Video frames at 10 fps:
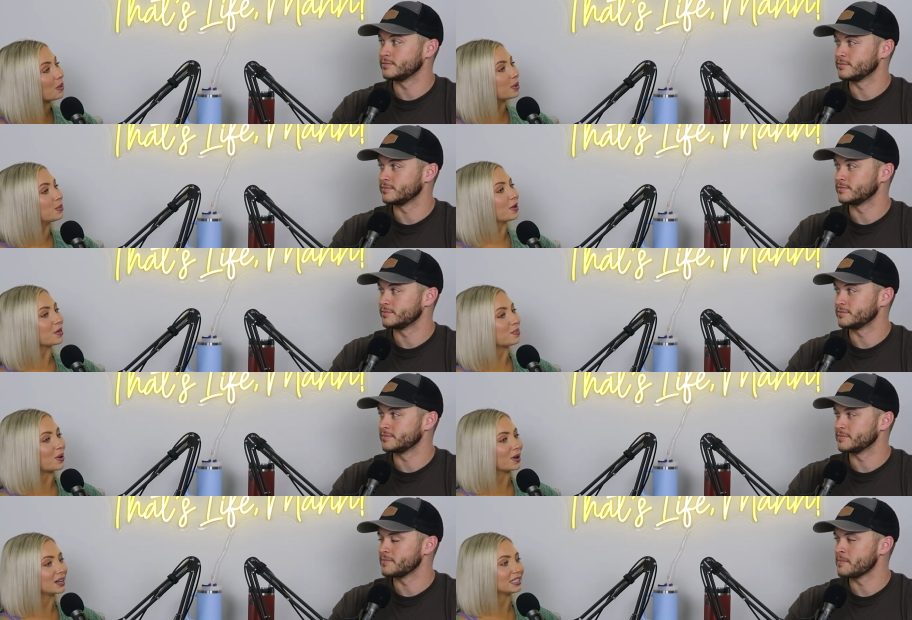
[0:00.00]
Speaker 1: tell people at the
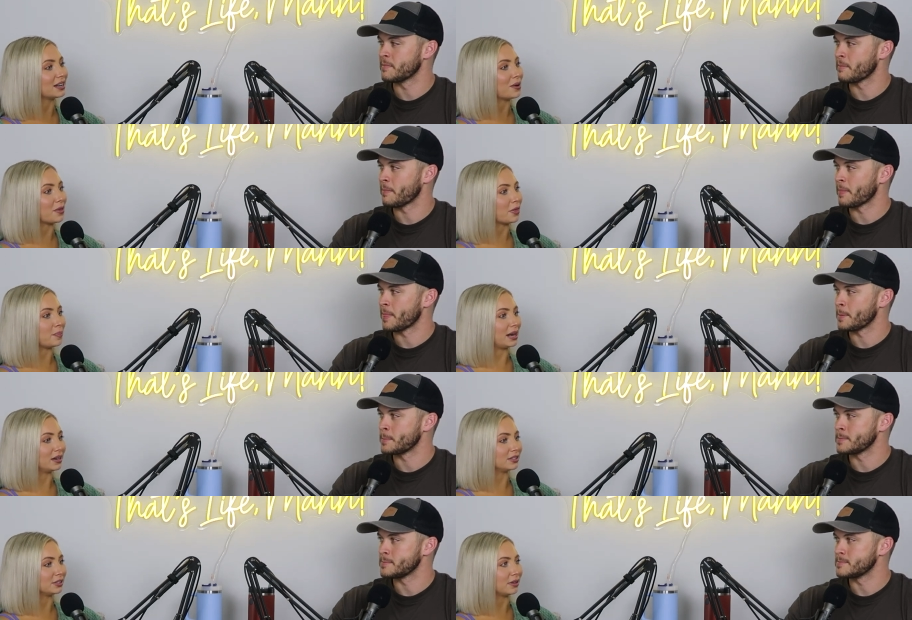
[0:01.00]
park because I know that the
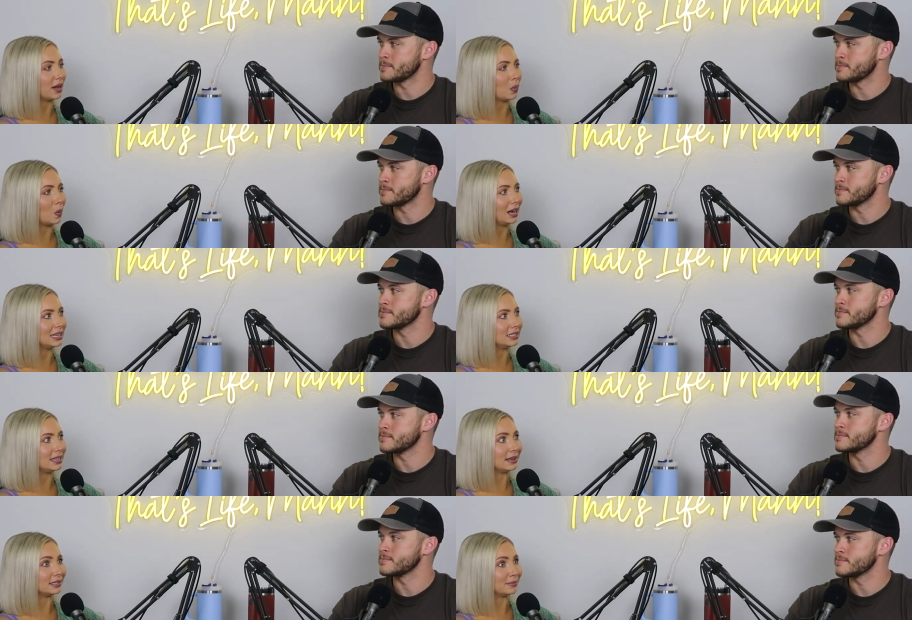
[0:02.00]
parents are like, "Why is
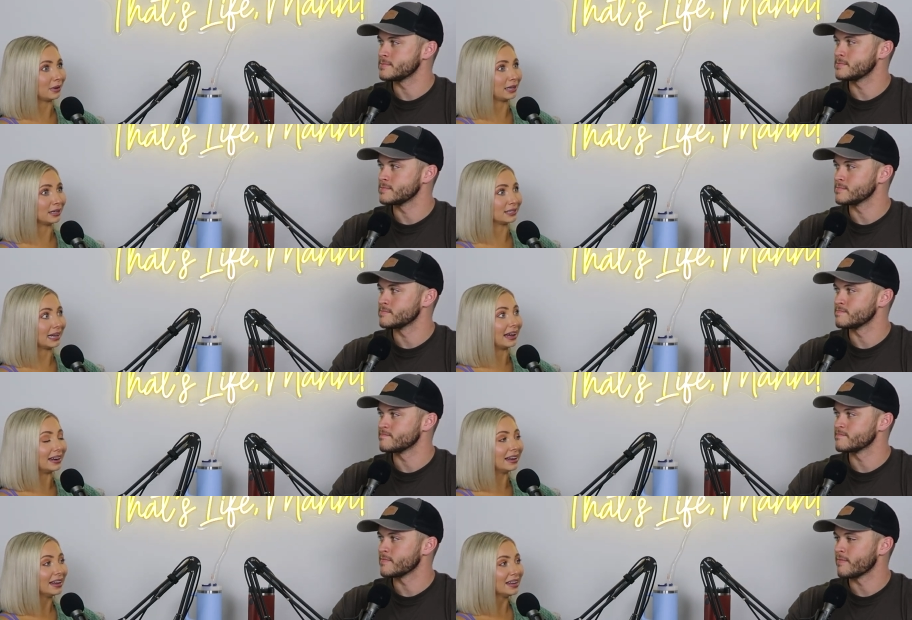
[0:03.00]
he kissing my kid's
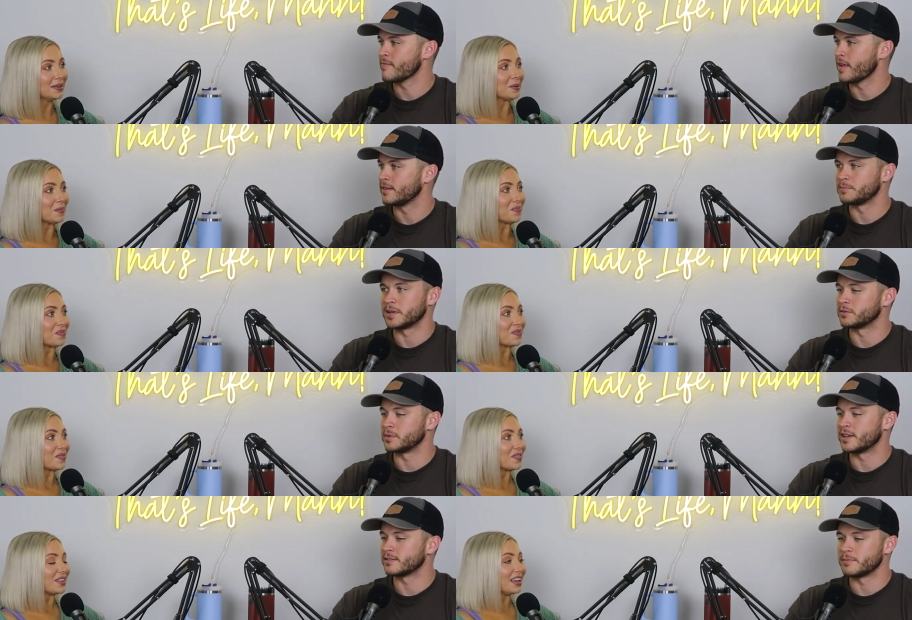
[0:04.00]
head?"
Speaker 2: It's
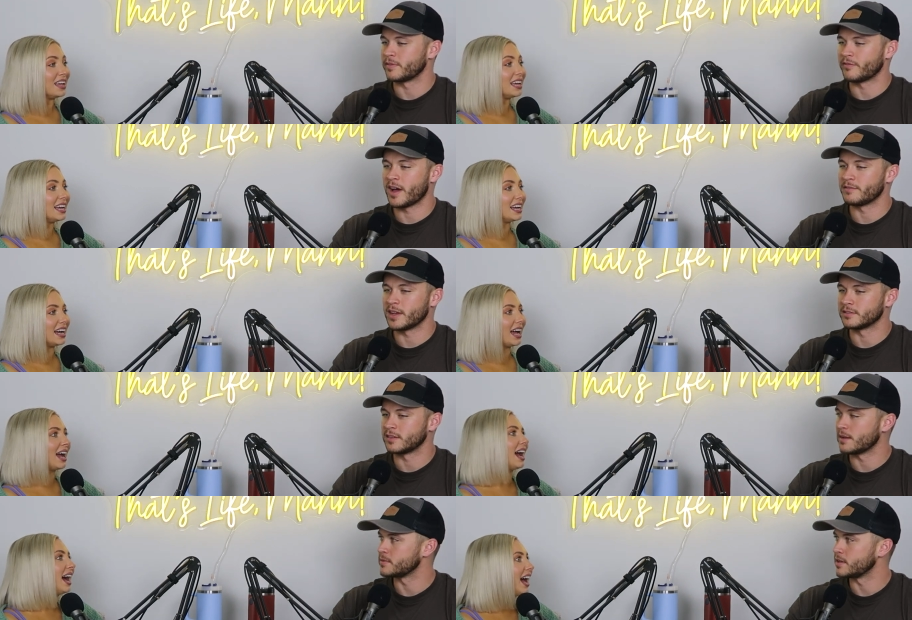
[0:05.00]
because we kiss him five
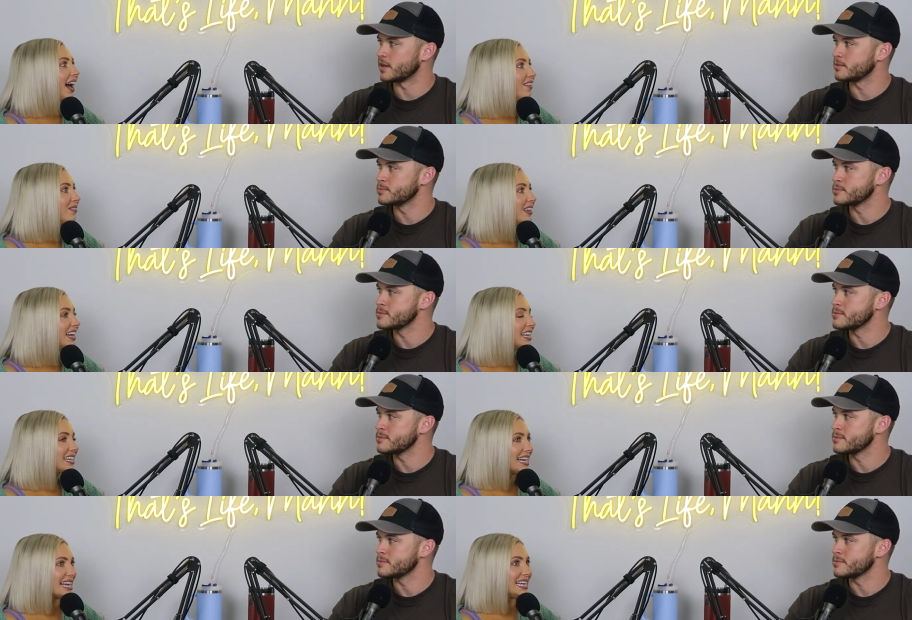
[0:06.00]
thousand times a day. I'm
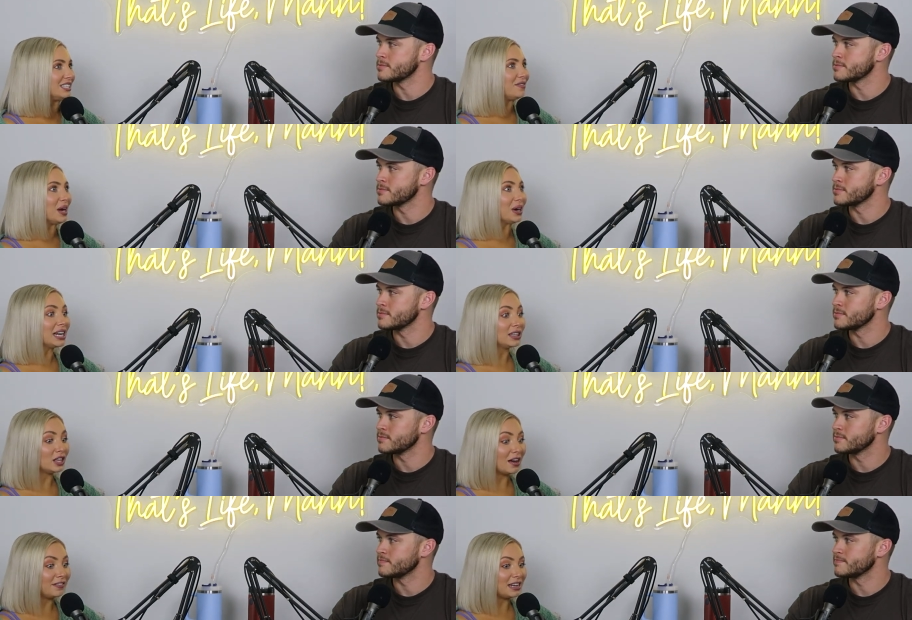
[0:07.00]
Speaker 1: like, he's very
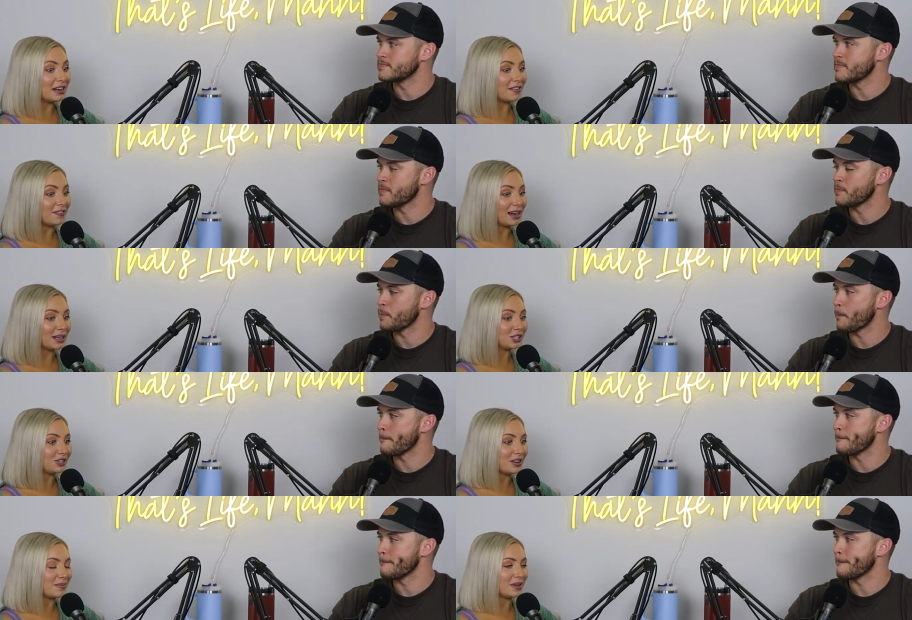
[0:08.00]
lovey and
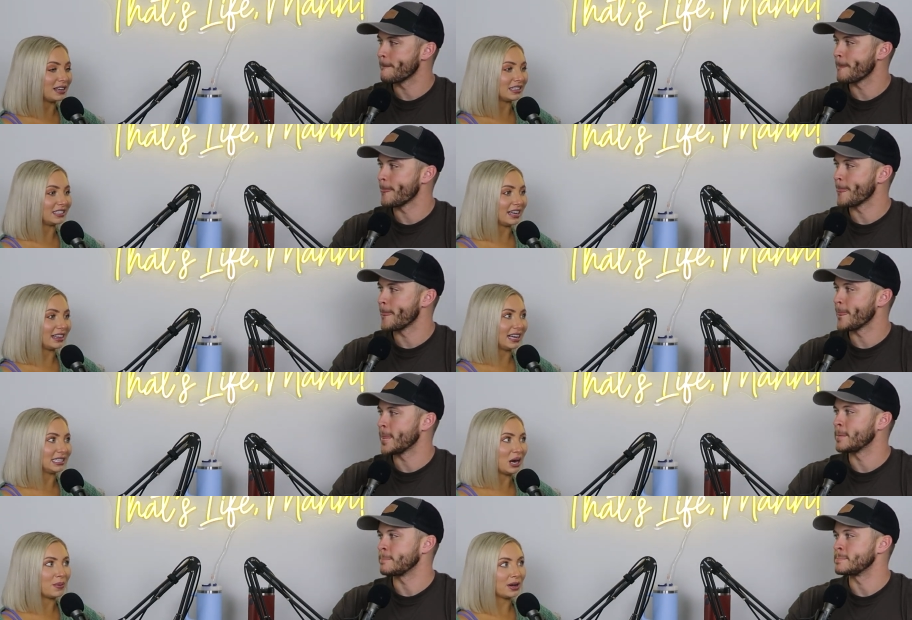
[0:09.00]
affectionate because like
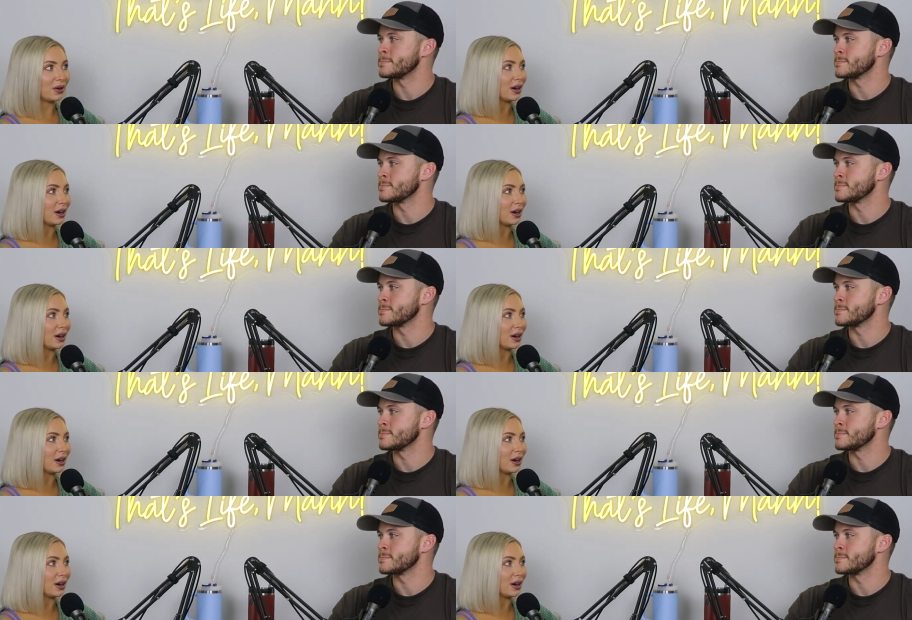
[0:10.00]
that's how we